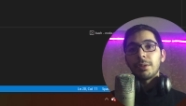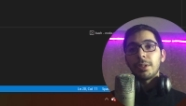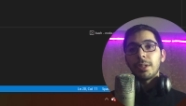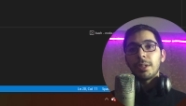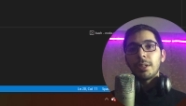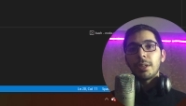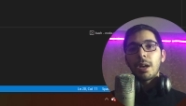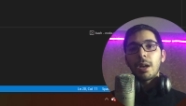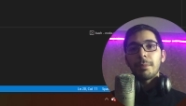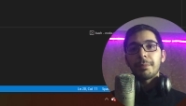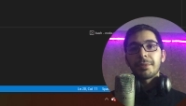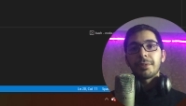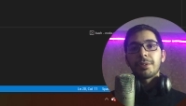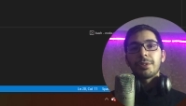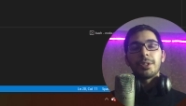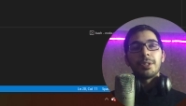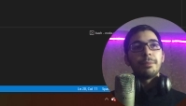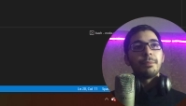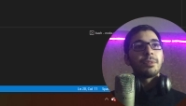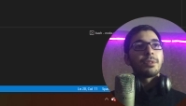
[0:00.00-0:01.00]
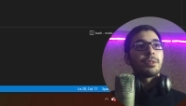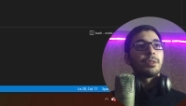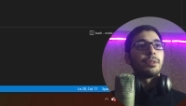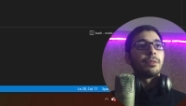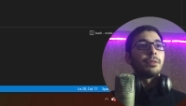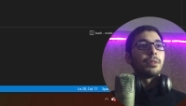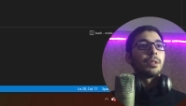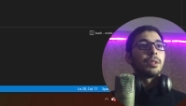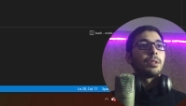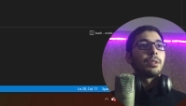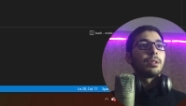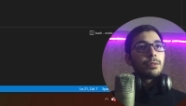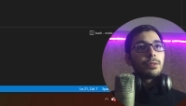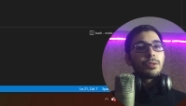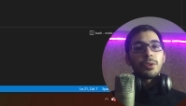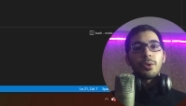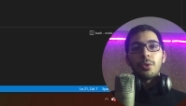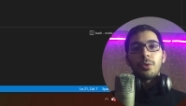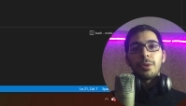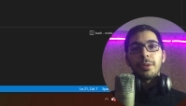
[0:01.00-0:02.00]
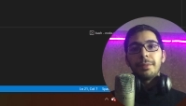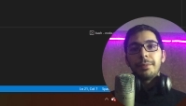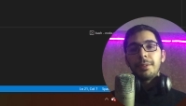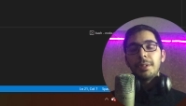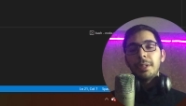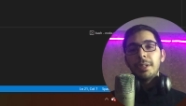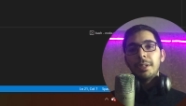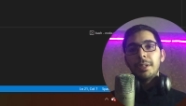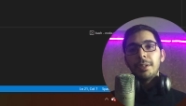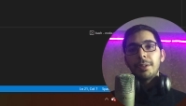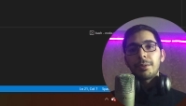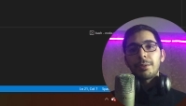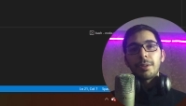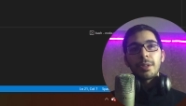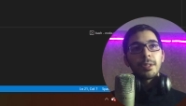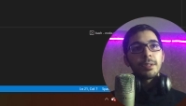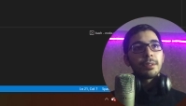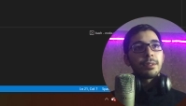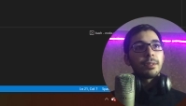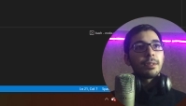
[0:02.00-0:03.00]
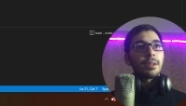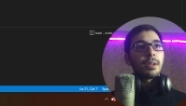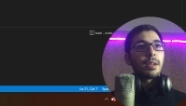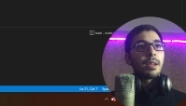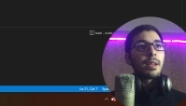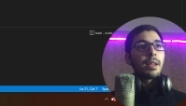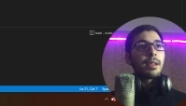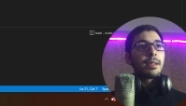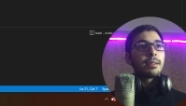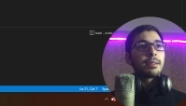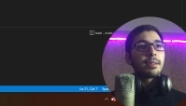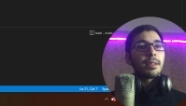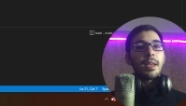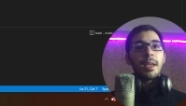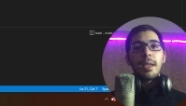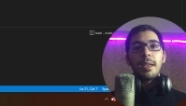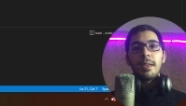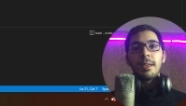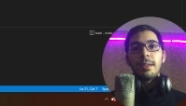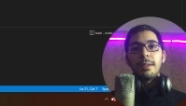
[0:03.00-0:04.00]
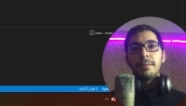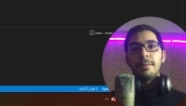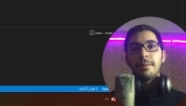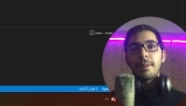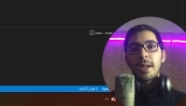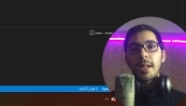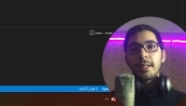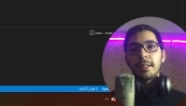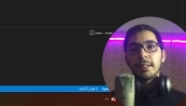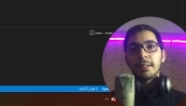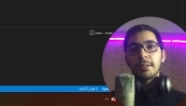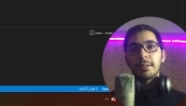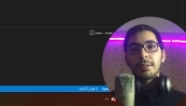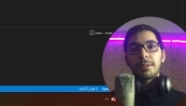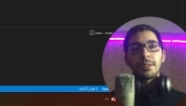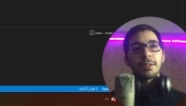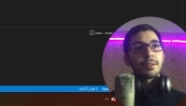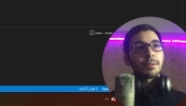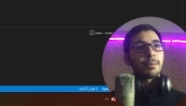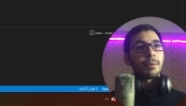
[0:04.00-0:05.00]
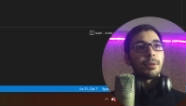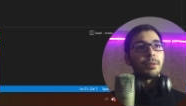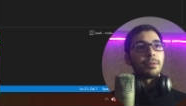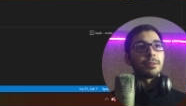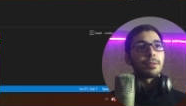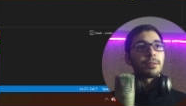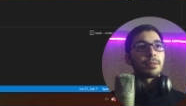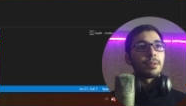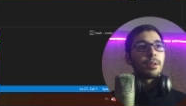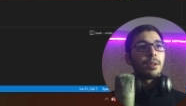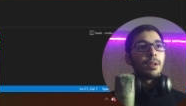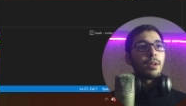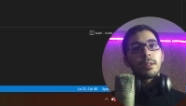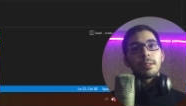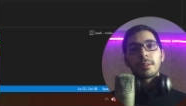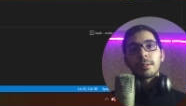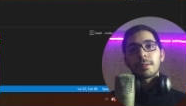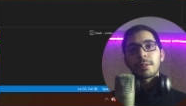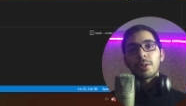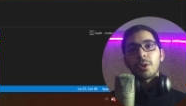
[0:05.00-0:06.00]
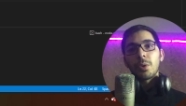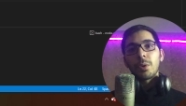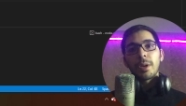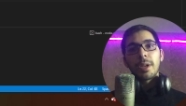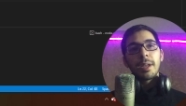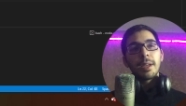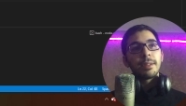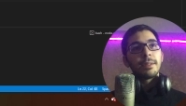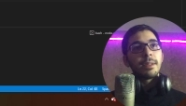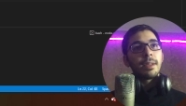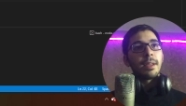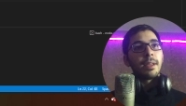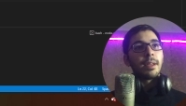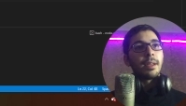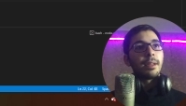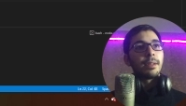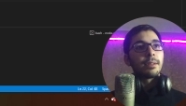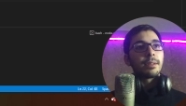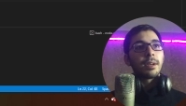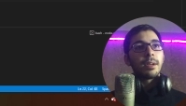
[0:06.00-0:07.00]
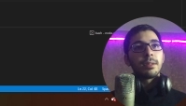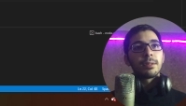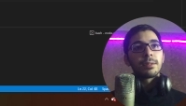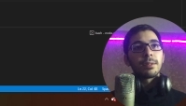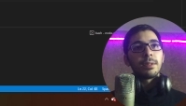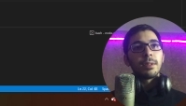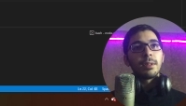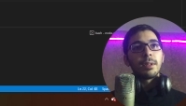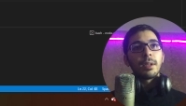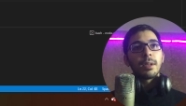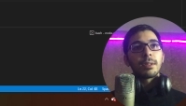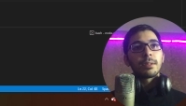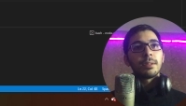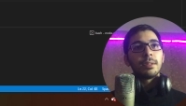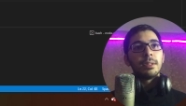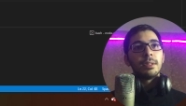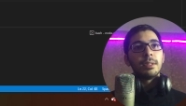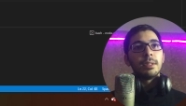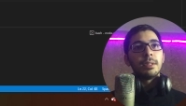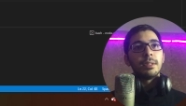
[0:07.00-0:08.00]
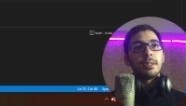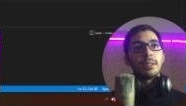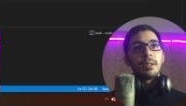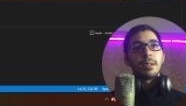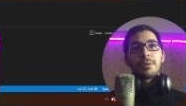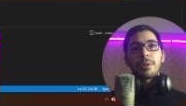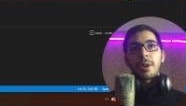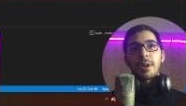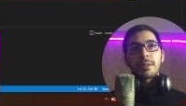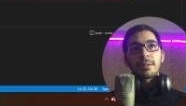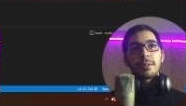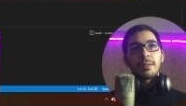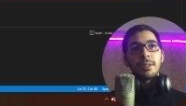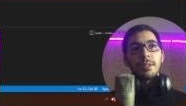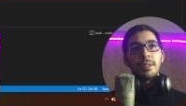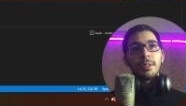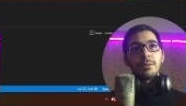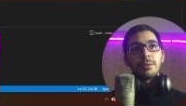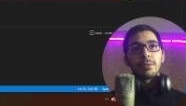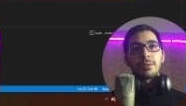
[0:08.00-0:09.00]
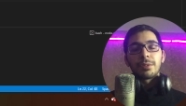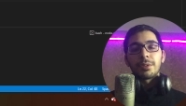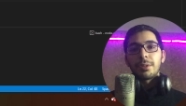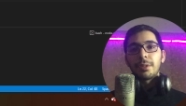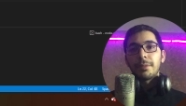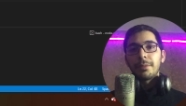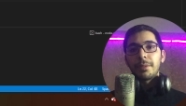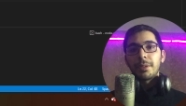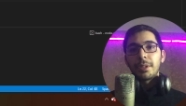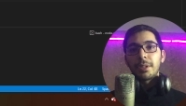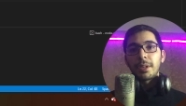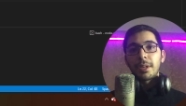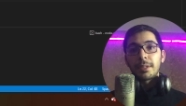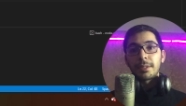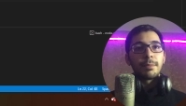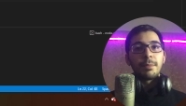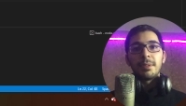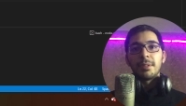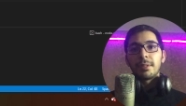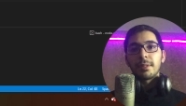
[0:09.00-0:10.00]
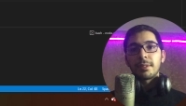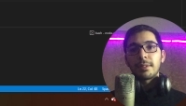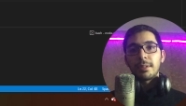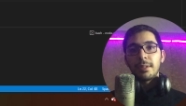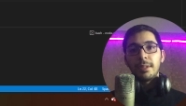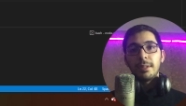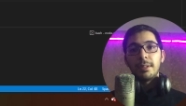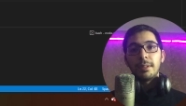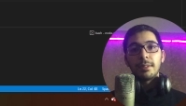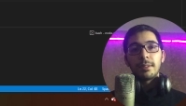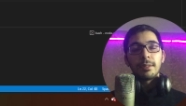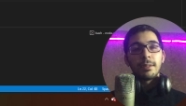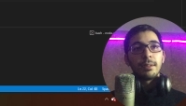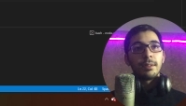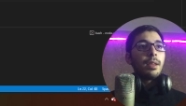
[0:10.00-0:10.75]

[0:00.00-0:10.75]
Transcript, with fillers: to the upstream server. So if the request has a valid response, I'll just go ahead and console log the proxy to server has been succeeded